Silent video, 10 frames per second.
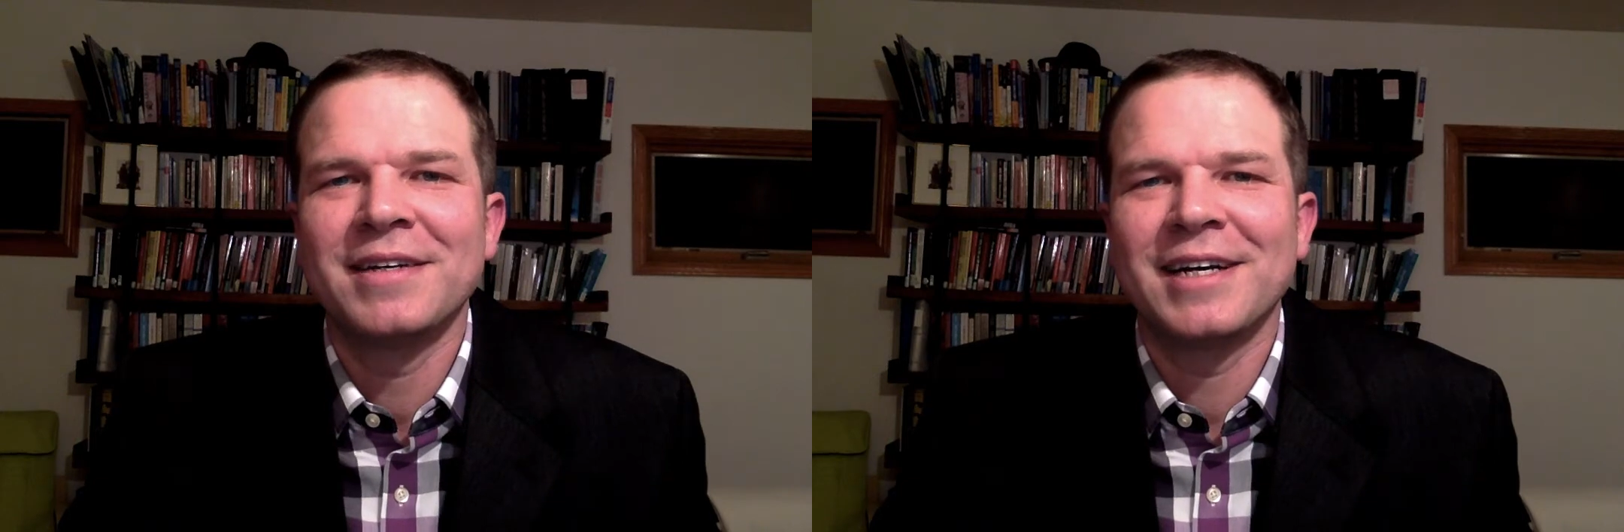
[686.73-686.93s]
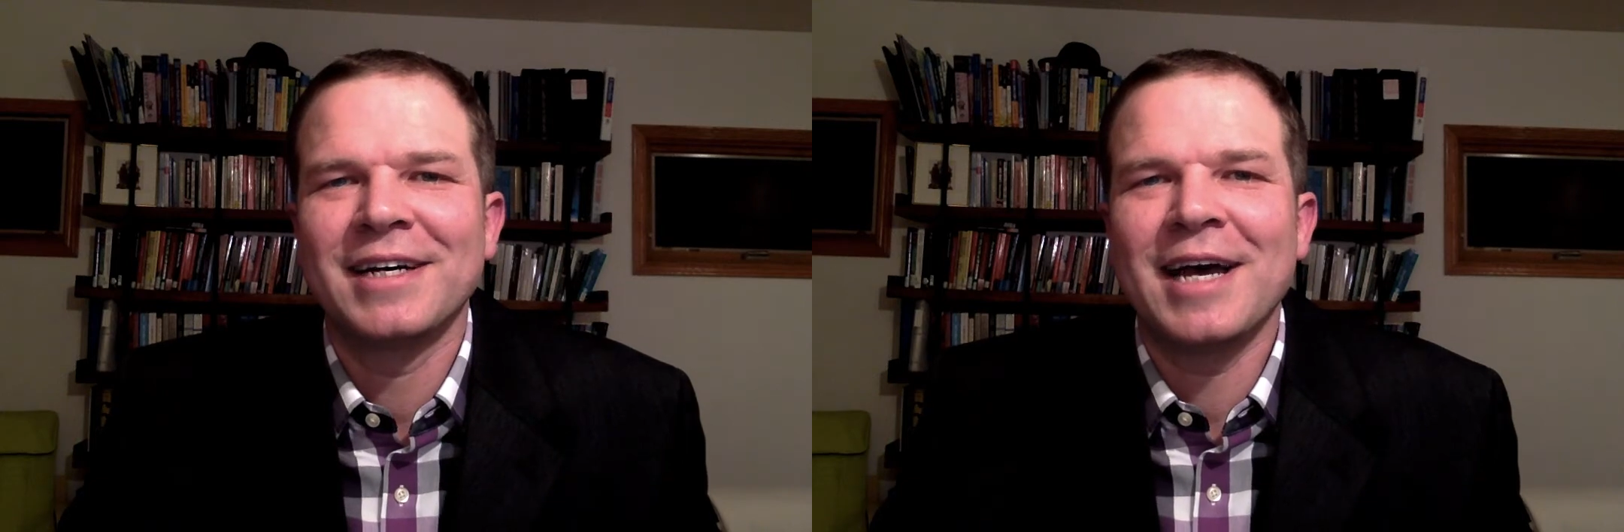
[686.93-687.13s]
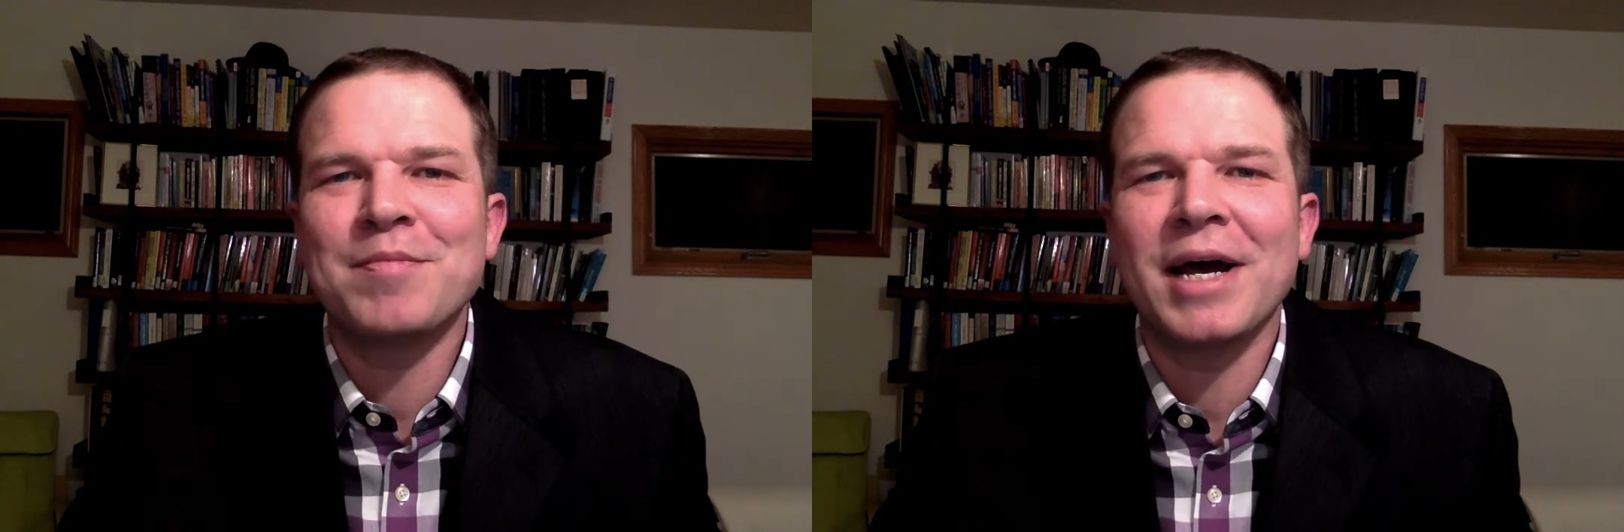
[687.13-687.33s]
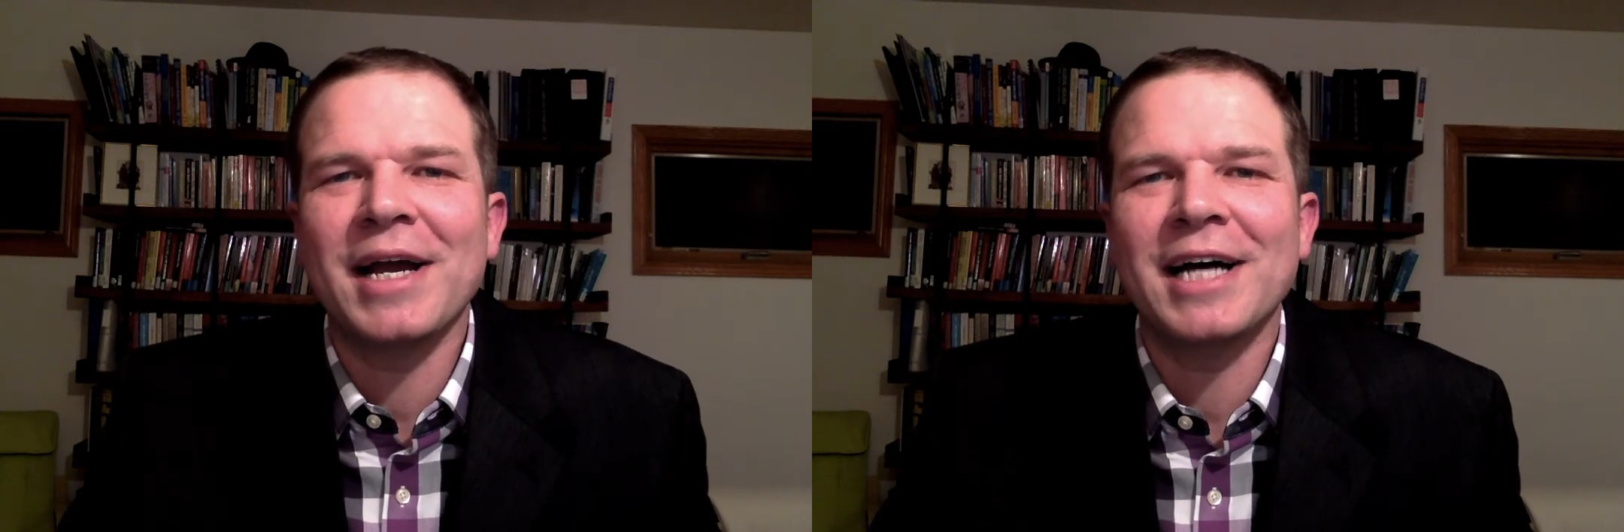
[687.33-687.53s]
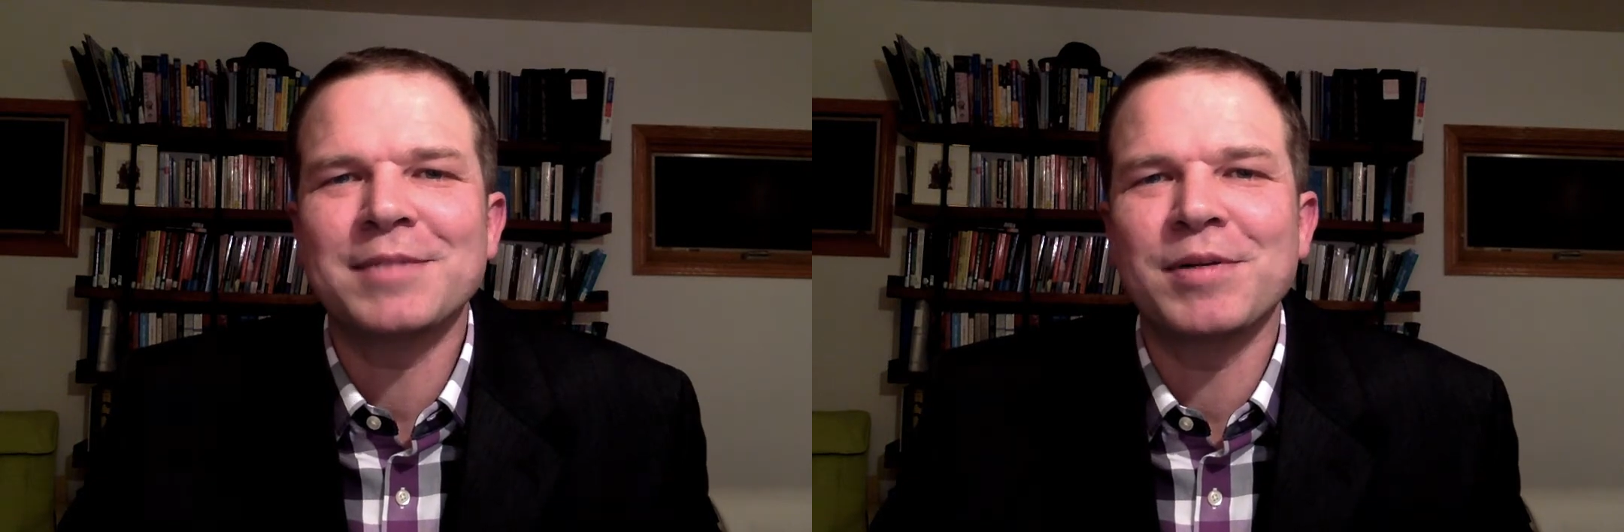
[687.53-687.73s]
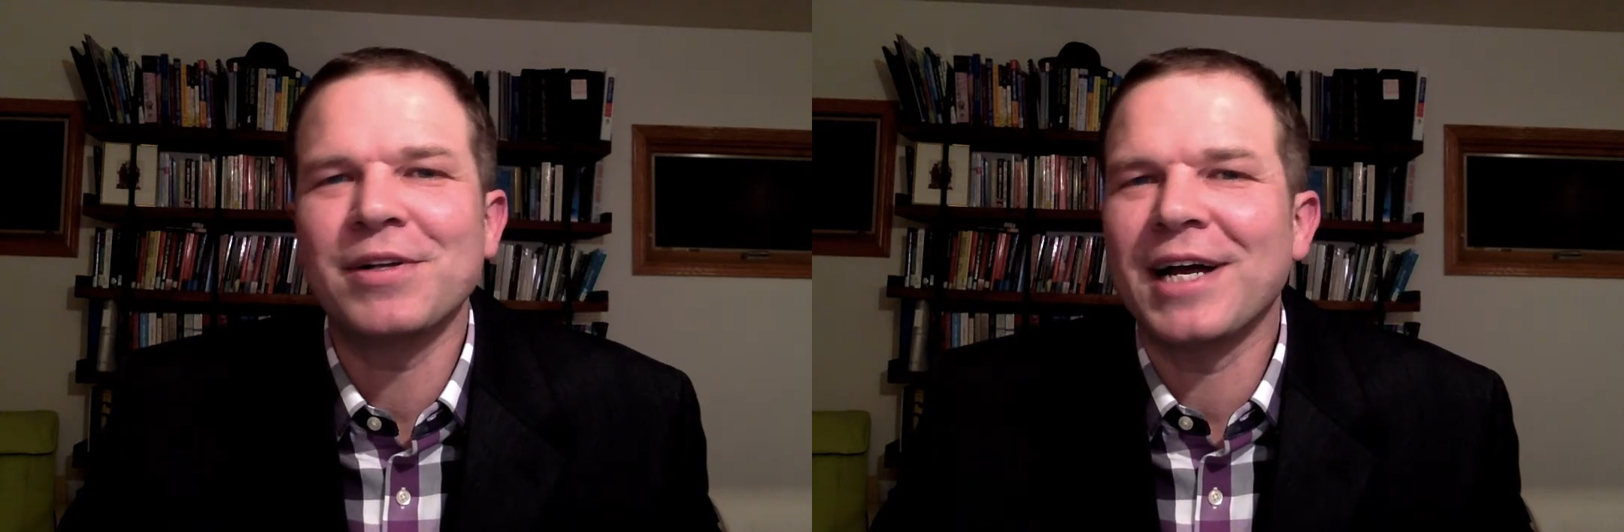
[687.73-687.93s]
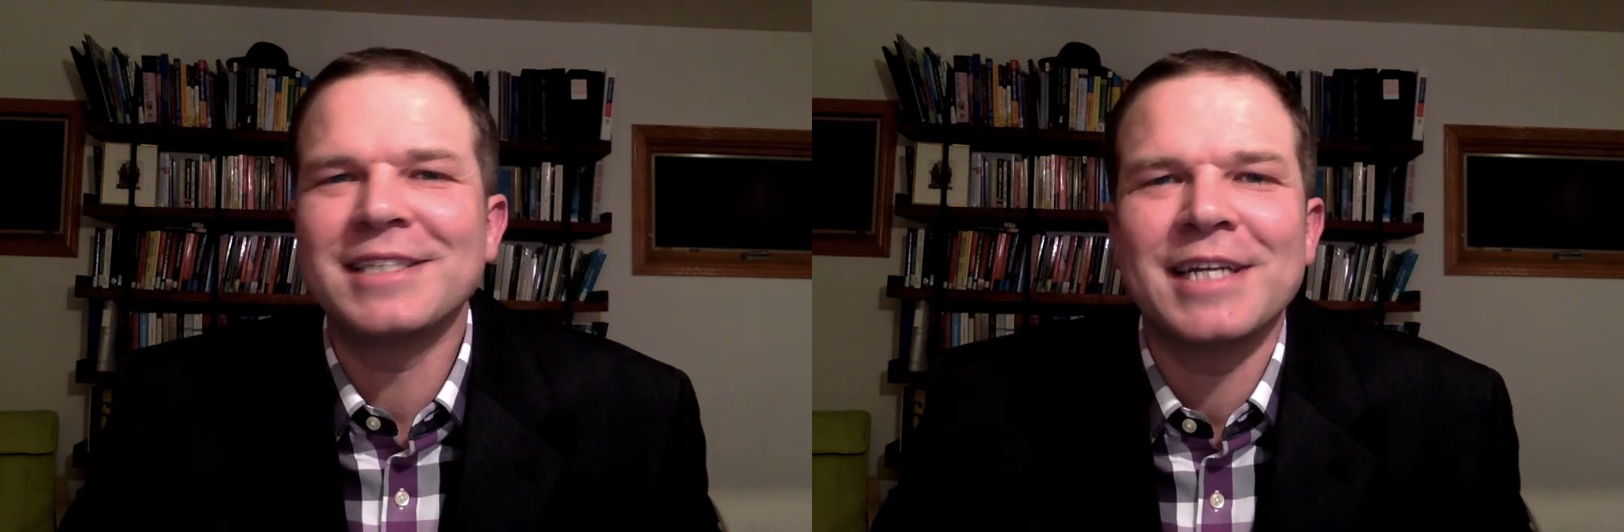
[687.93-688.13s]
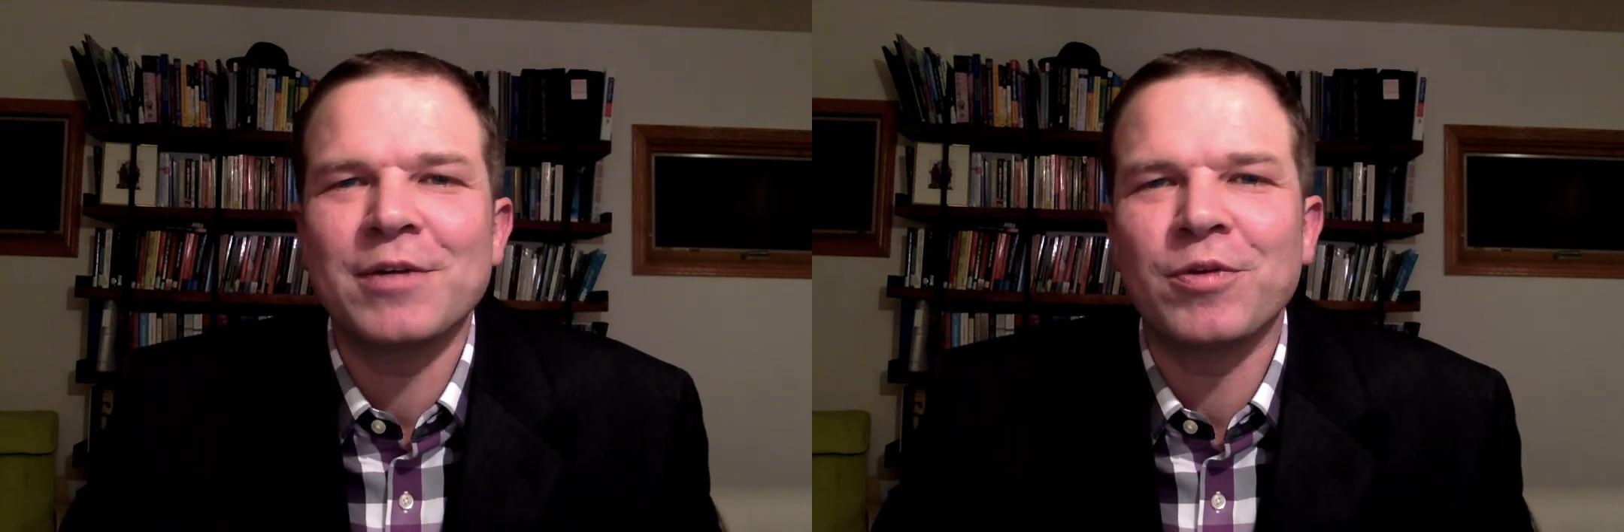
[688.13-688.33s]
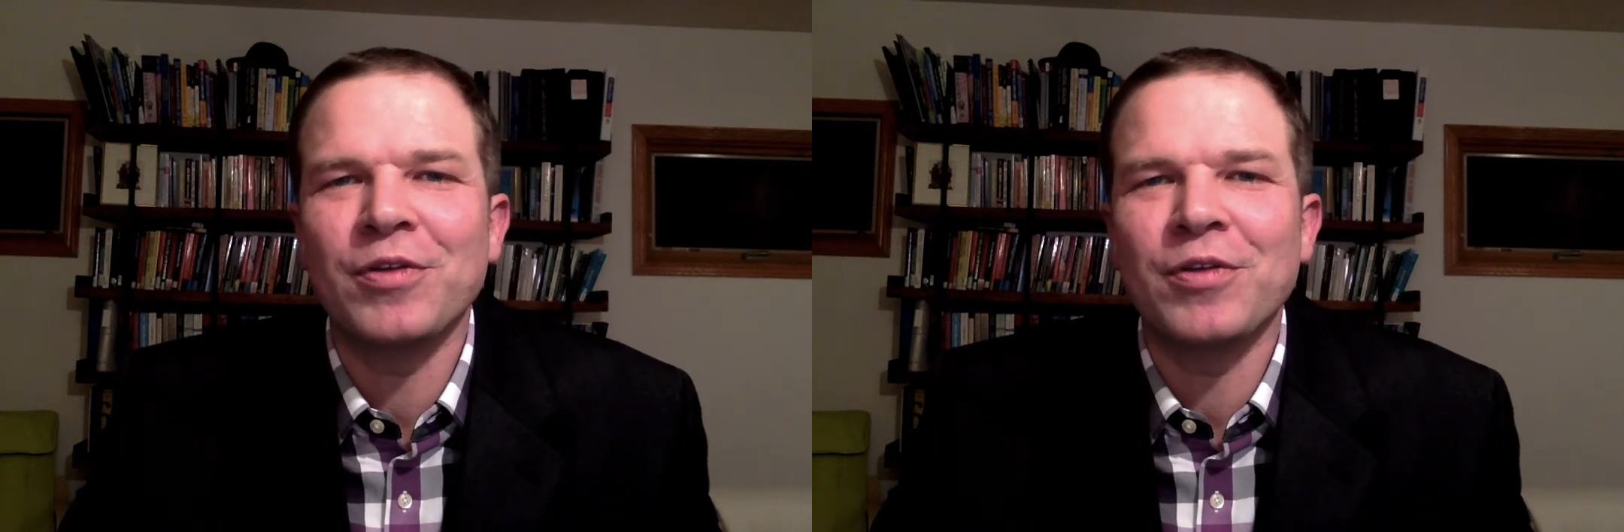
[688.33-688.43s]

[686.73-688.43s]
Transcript: At my hospital, I'd say we're